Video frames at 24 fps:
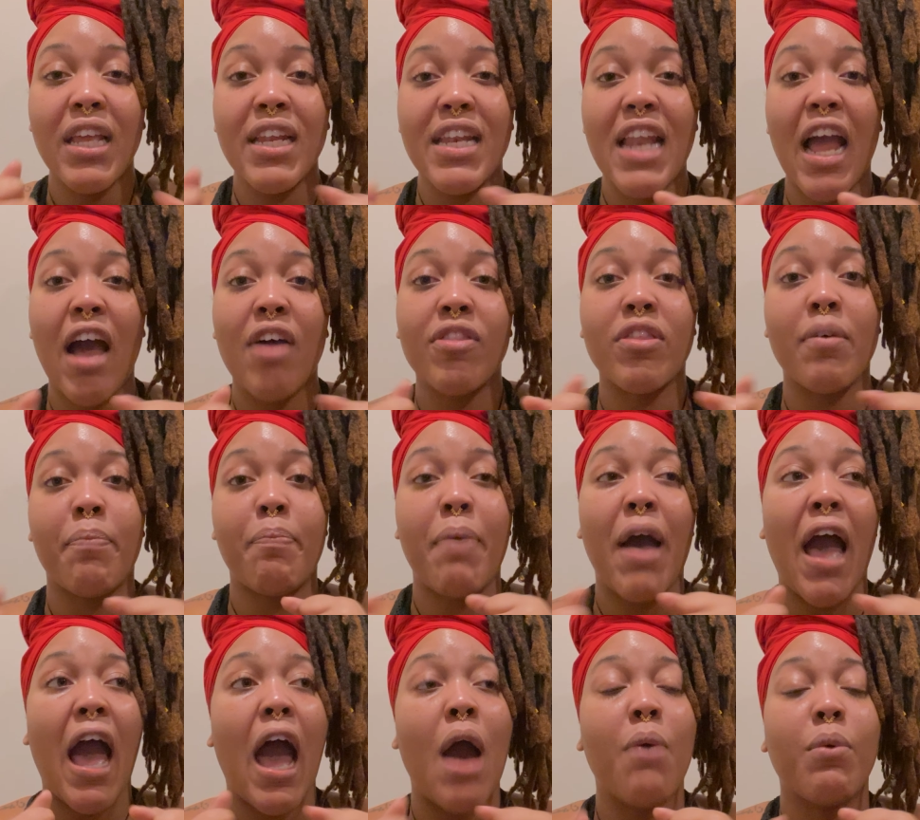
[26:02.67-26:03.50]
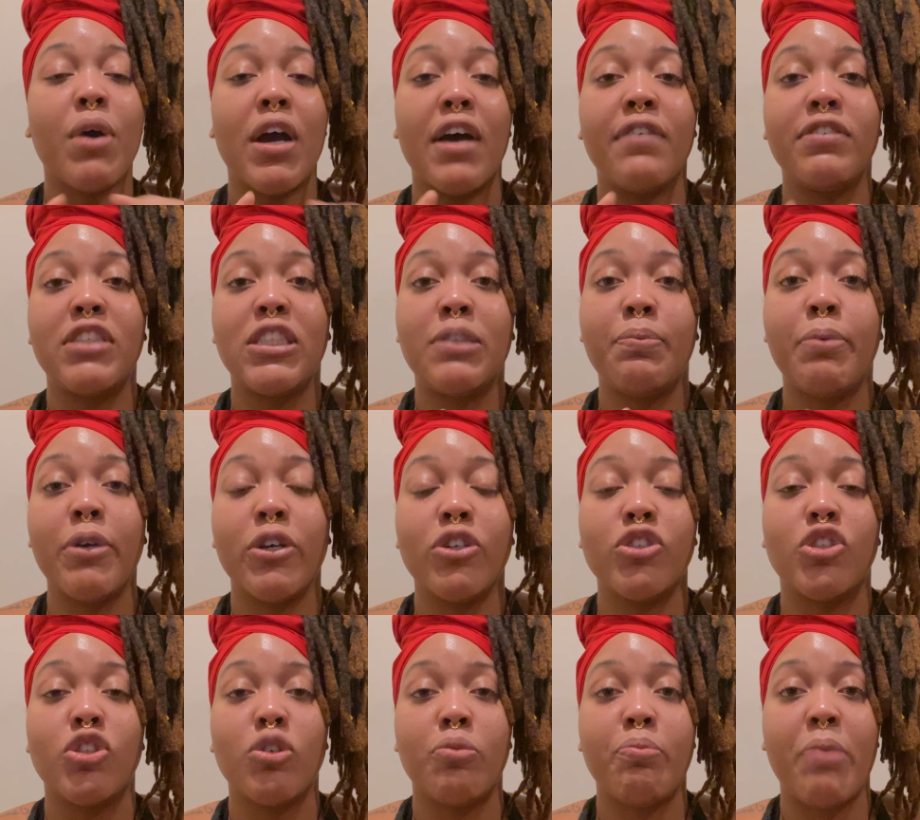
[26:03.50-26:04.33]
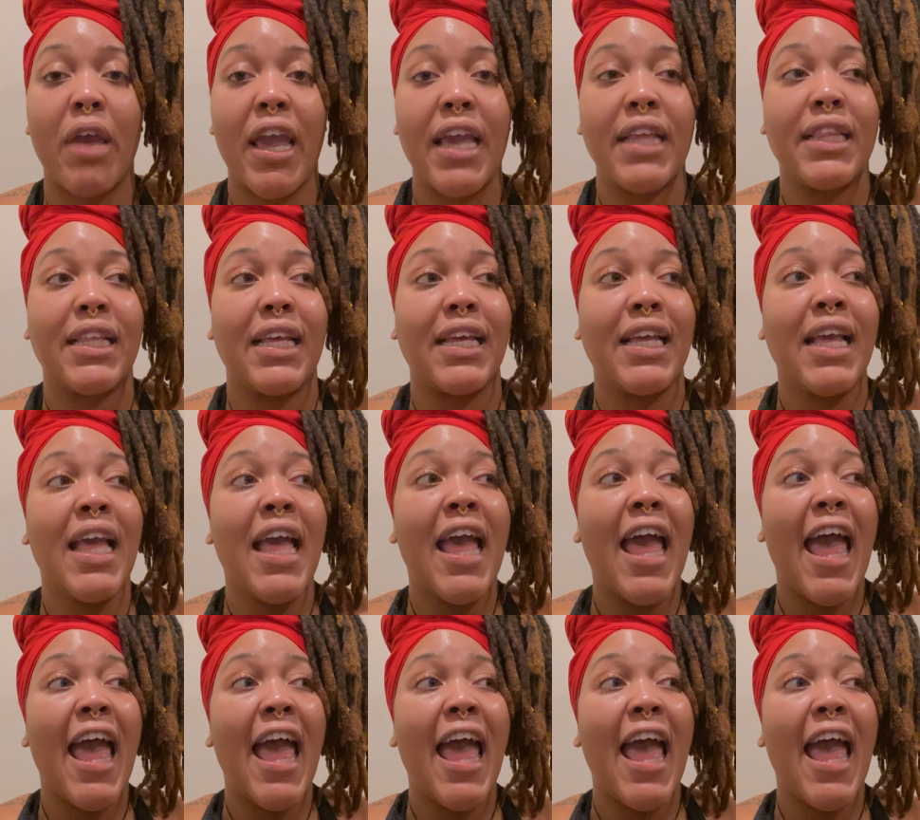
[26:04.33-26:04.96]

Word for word: Now, the power of spiritual bathing,